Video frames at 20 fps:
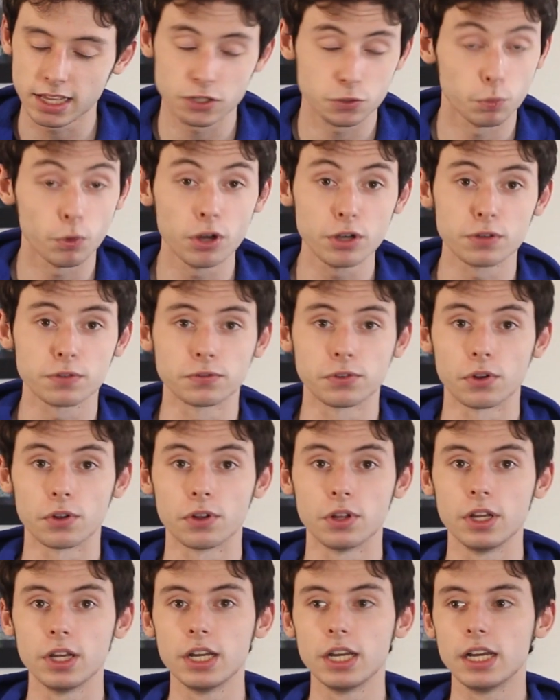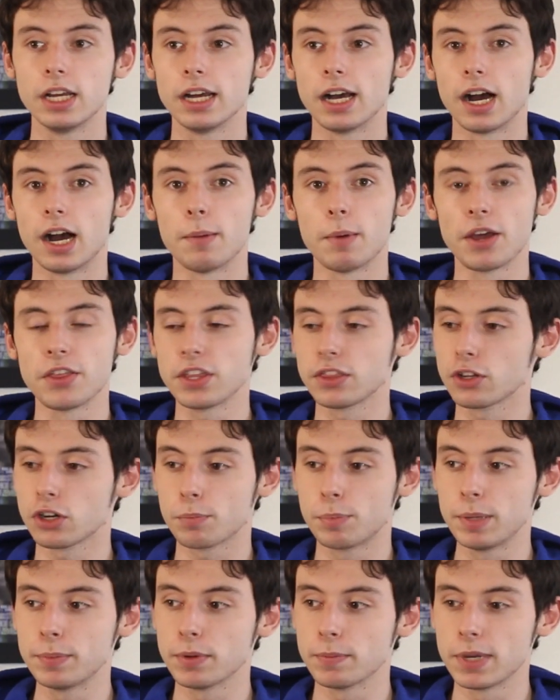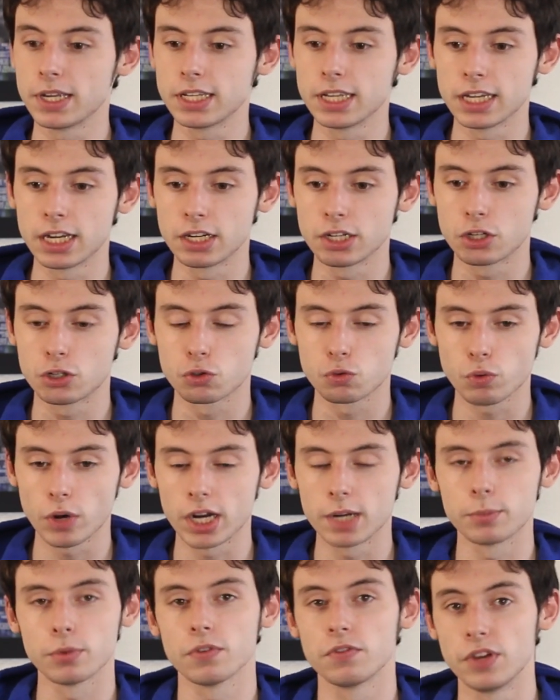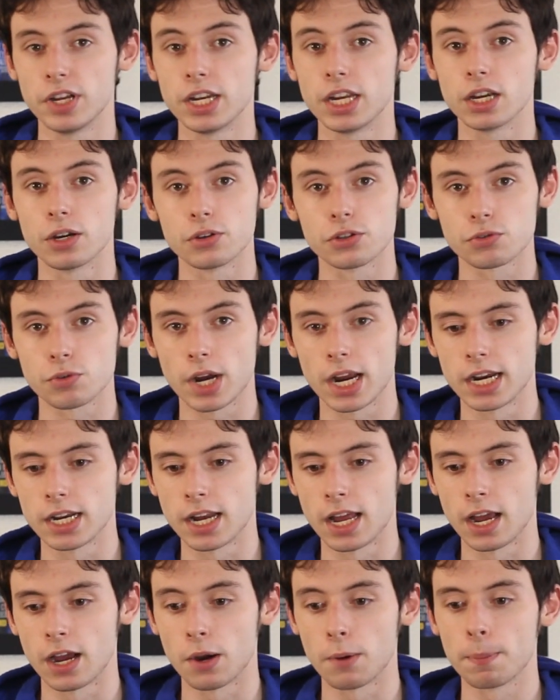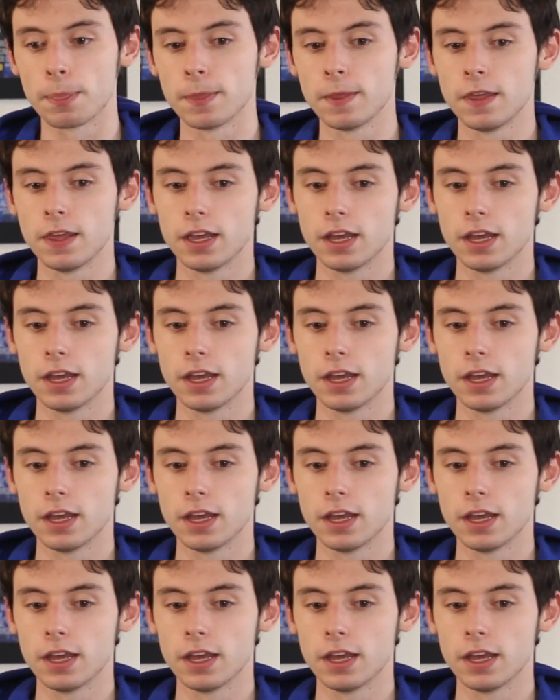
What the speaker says: think that's wonderful. I think there are people making incredible videos right now.